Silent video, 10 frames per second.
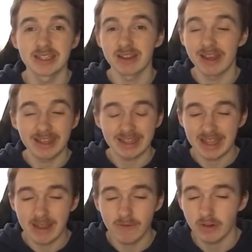as
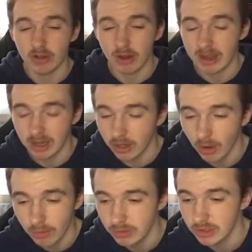like even
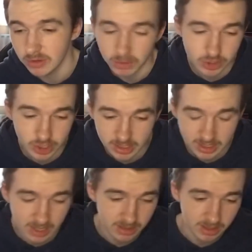like close to what
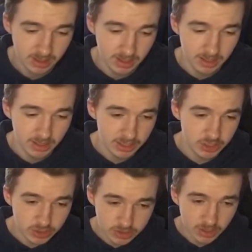she can.
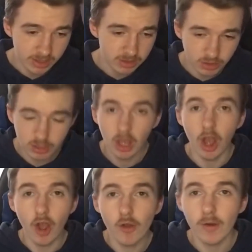It's just like
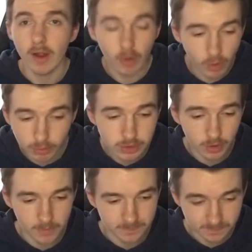the her. Uh,
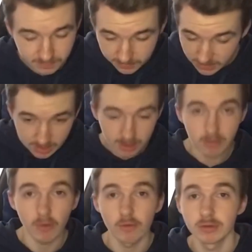also,
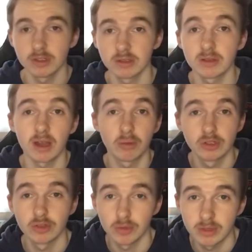of course,
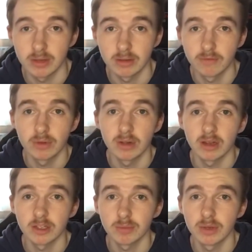I wasn't talking
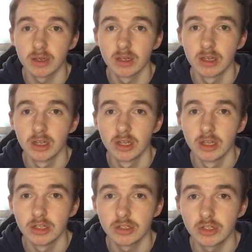through the last bit,
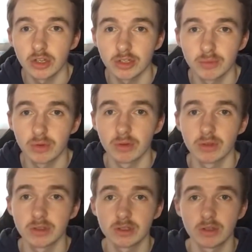just
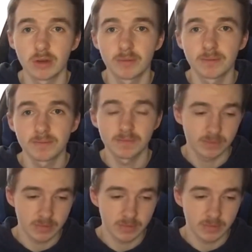because you know,